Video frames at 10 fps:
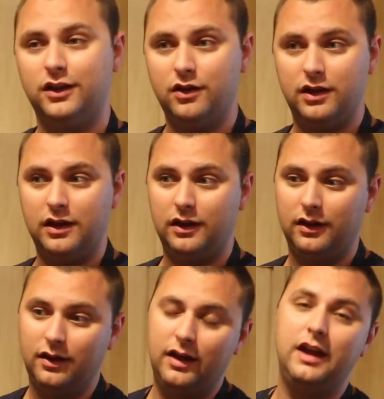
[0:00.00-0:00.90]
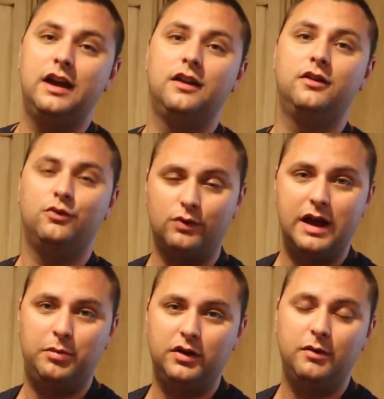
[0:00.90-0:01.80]
go ahead and
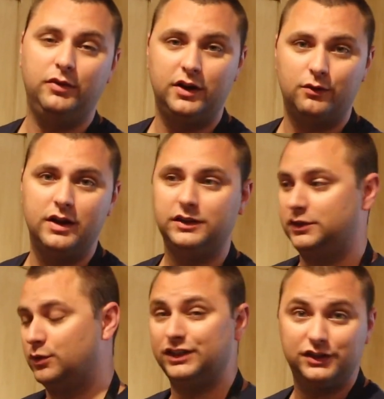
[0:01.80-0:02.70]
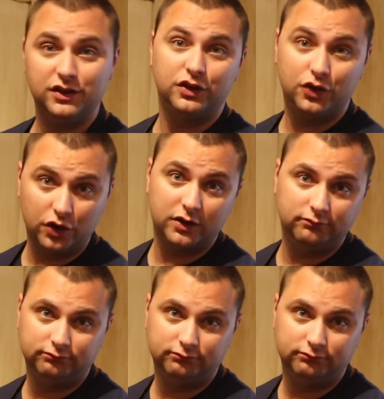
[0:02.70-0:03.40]
wrap it up, let it rest when it's done cooking.